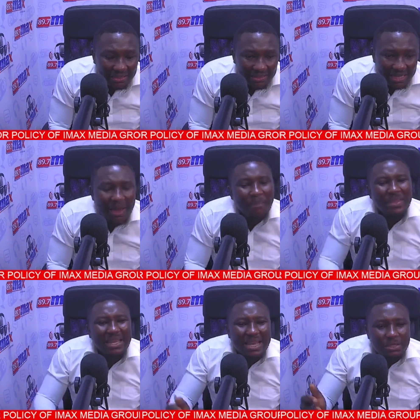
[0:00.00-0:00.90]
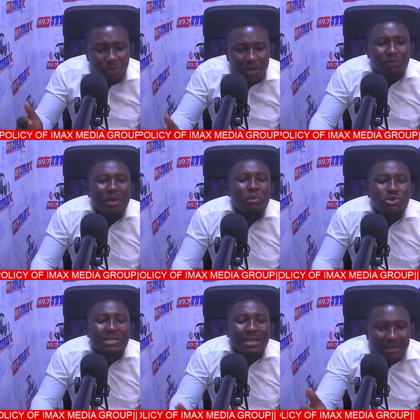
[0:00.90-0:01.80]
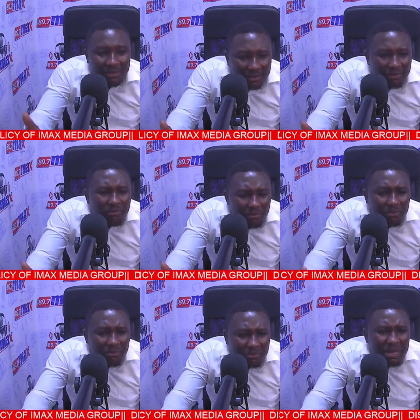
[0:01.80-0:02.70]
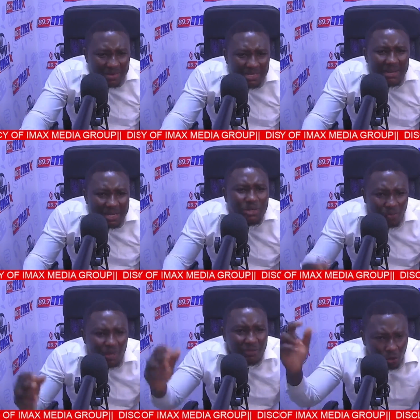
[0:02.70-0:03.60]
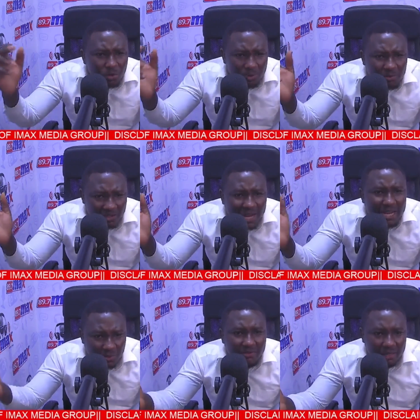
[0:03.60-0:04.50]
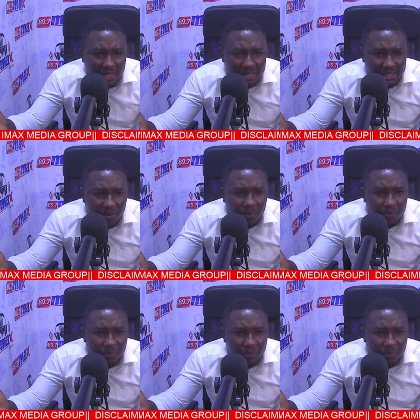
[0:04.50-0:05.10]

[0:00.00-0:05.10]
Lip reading: Nana is one of the most, let me say, he is one of the top strikers we have in the league now.